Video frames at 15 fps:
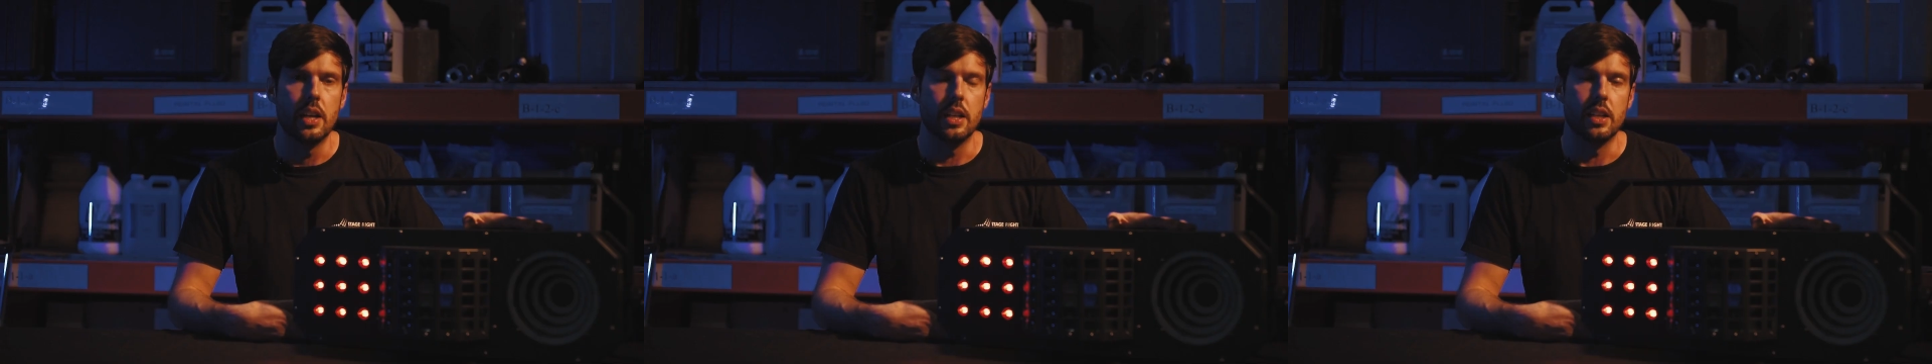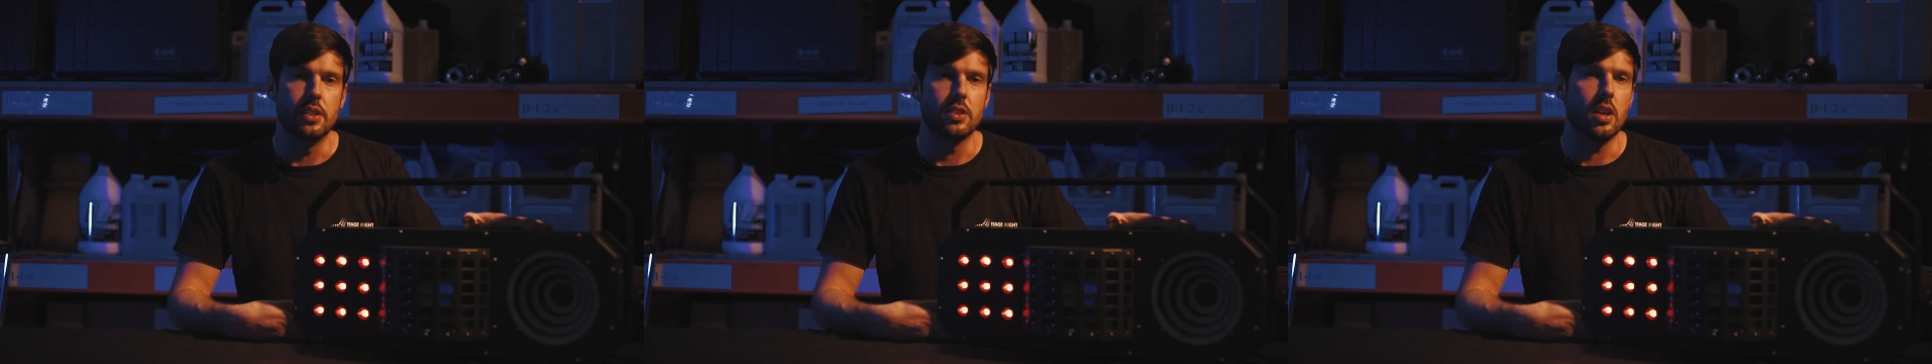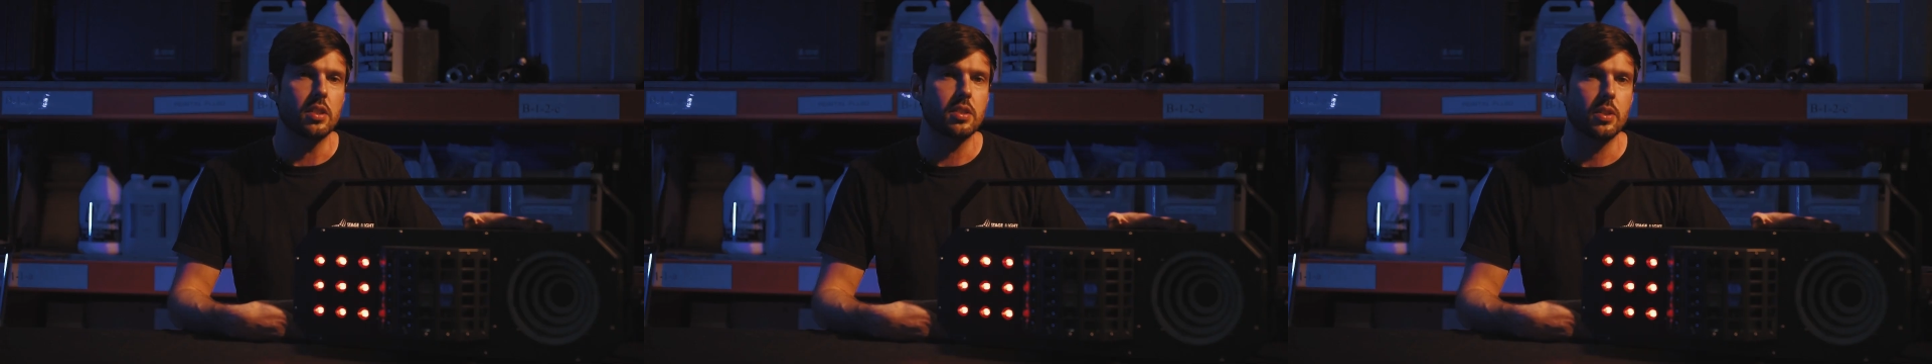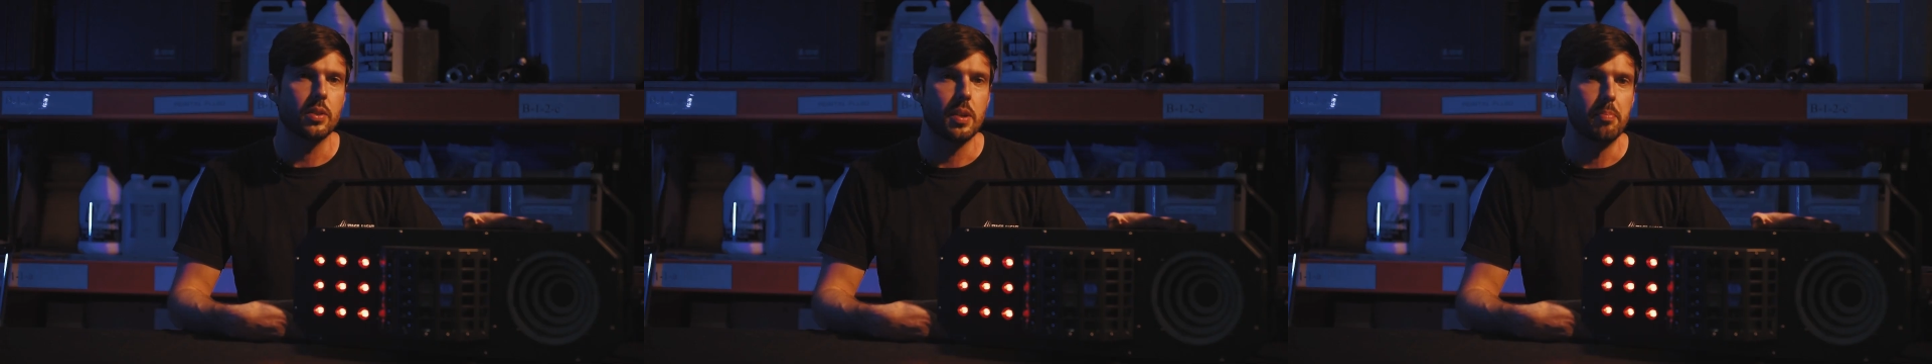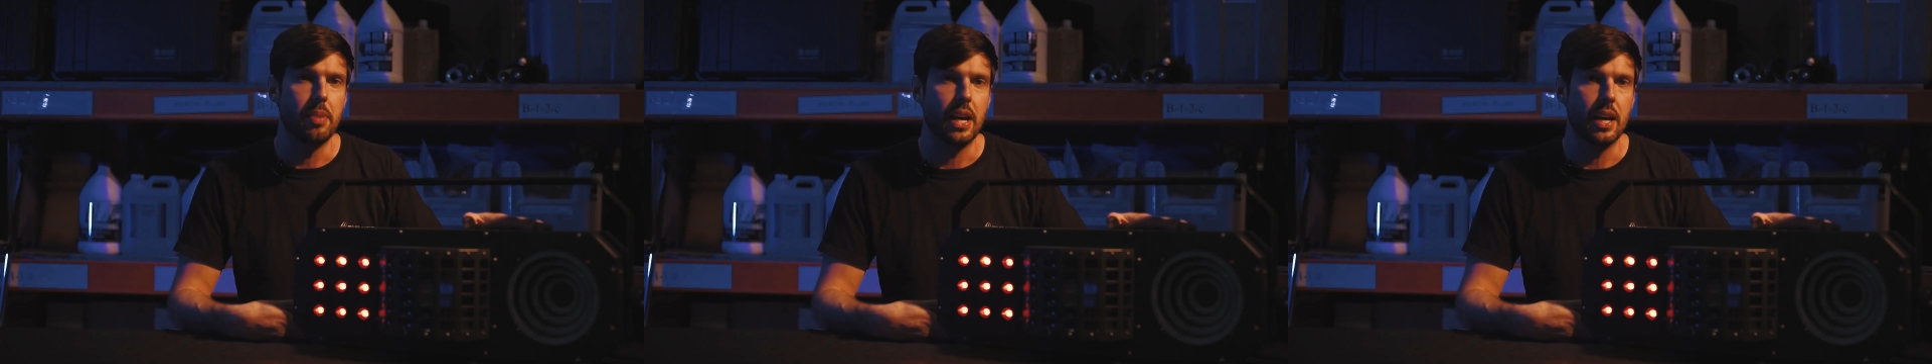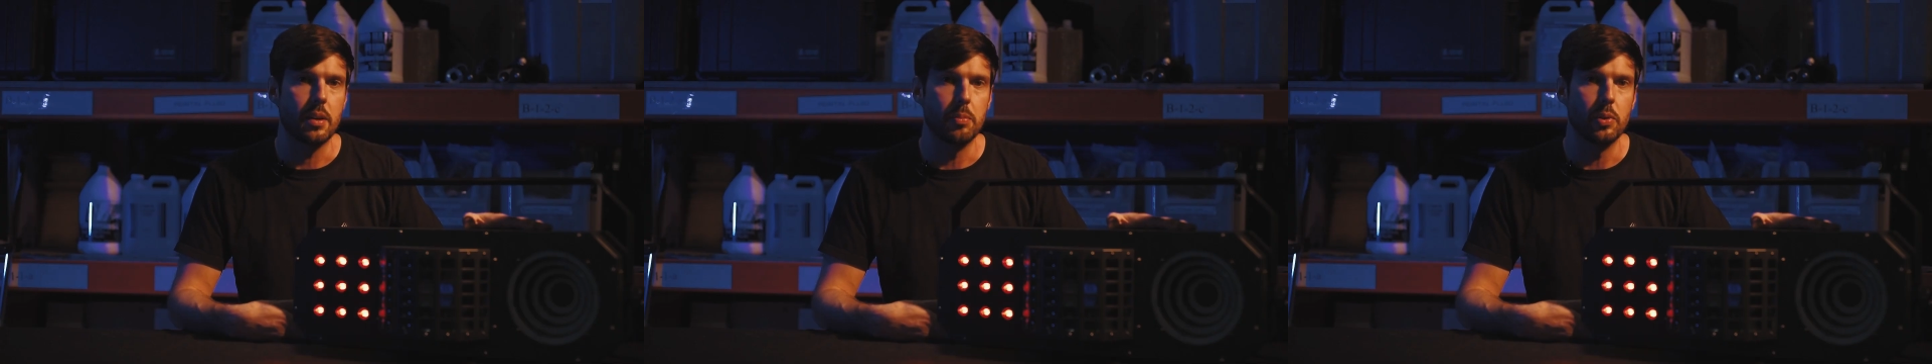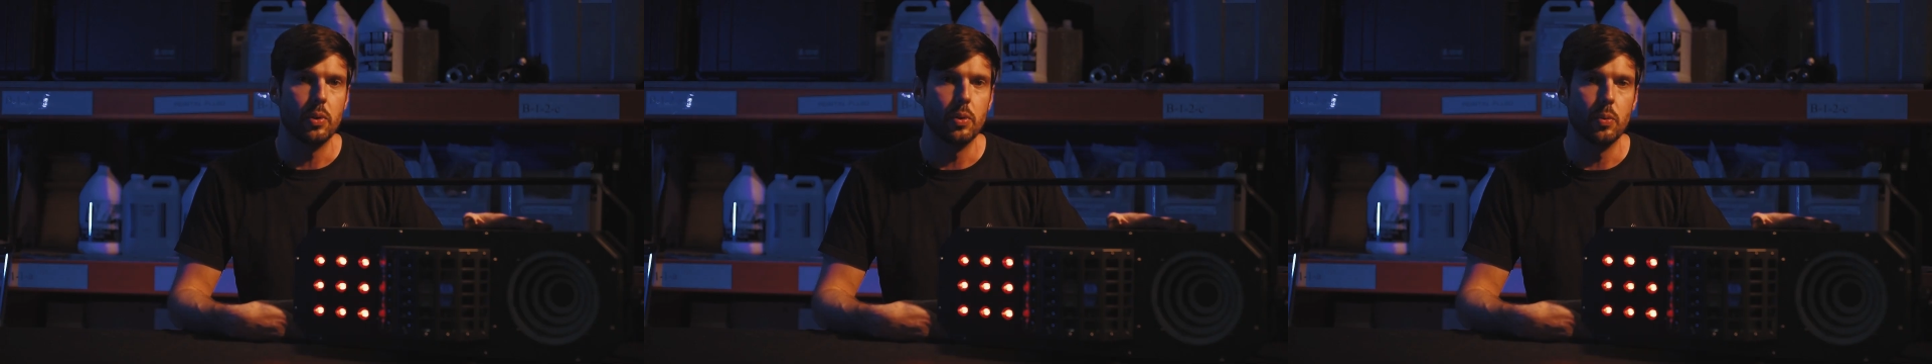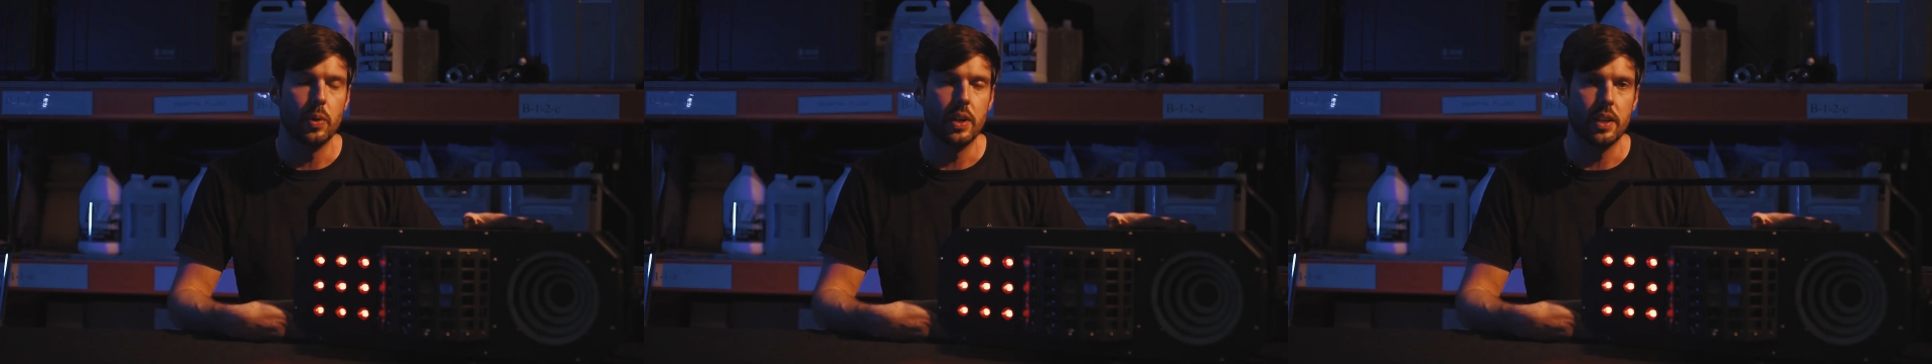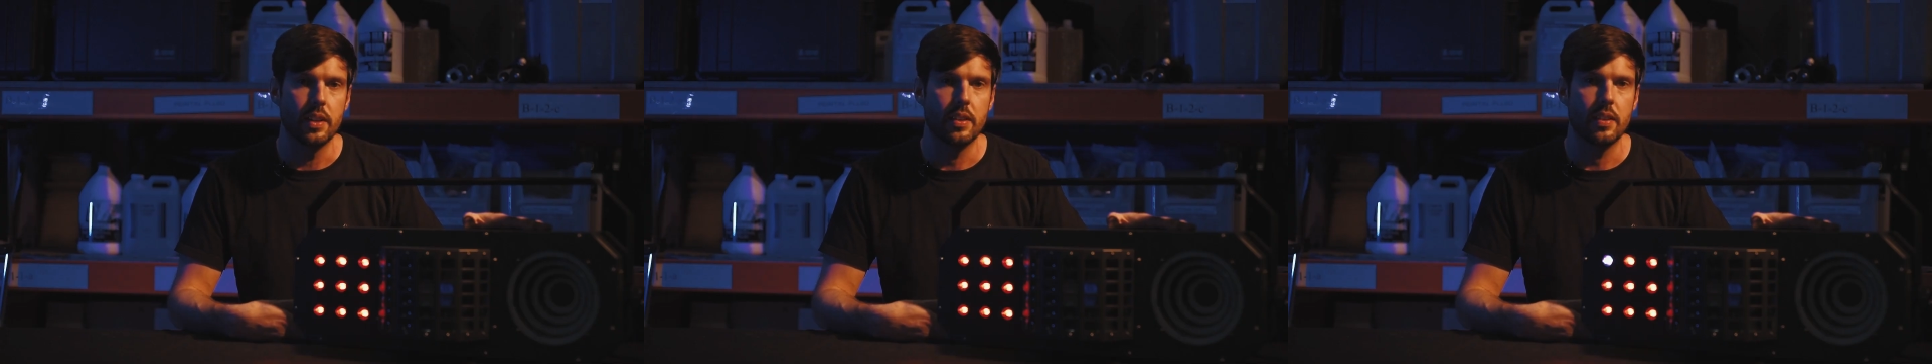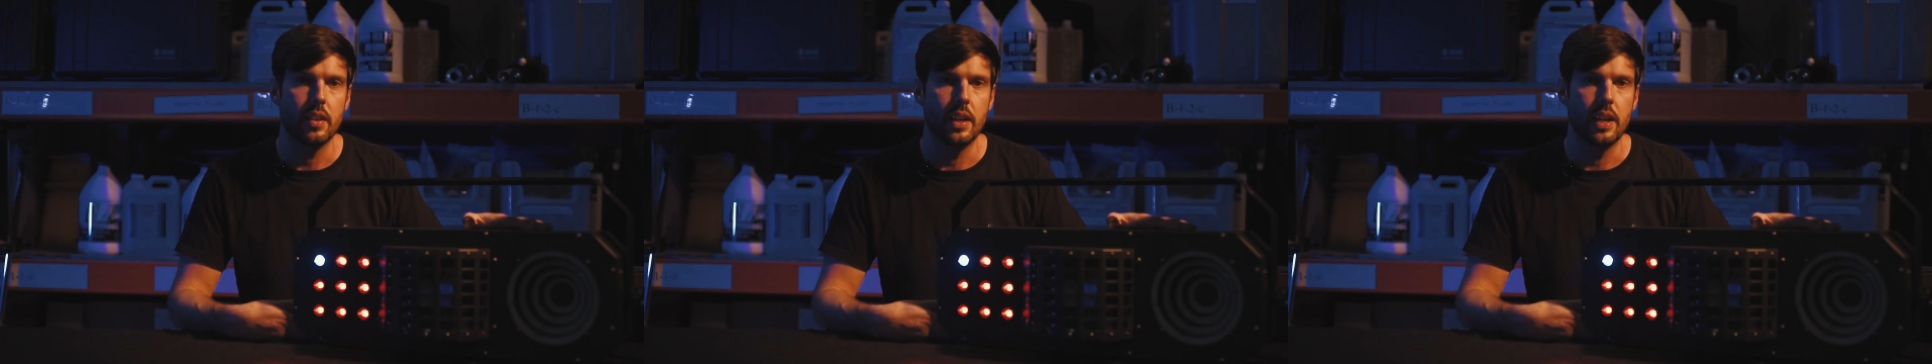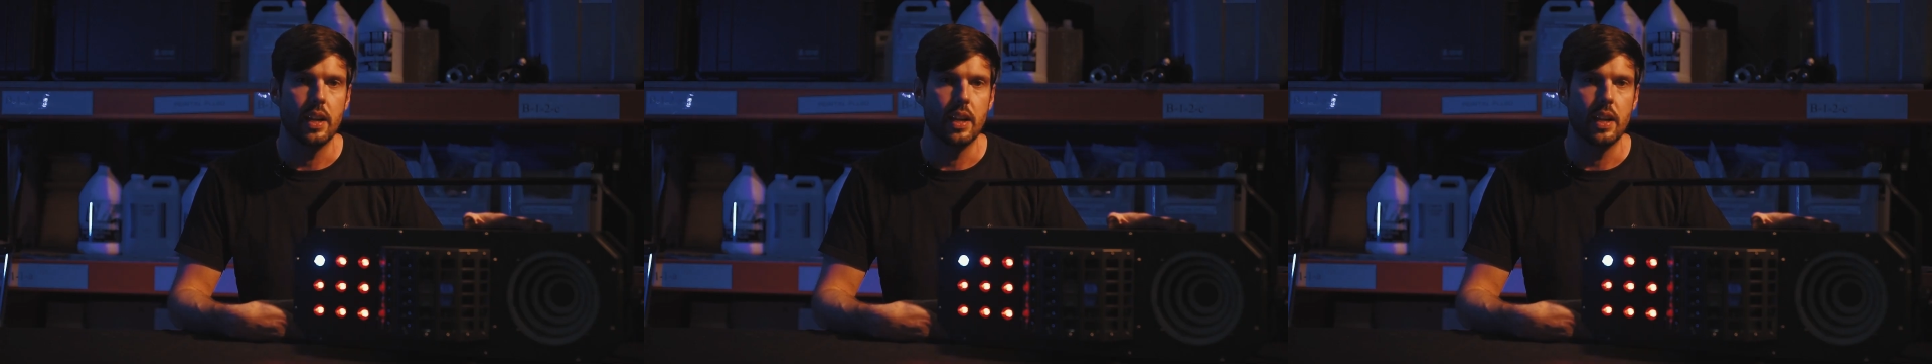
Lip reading: It is also compatible with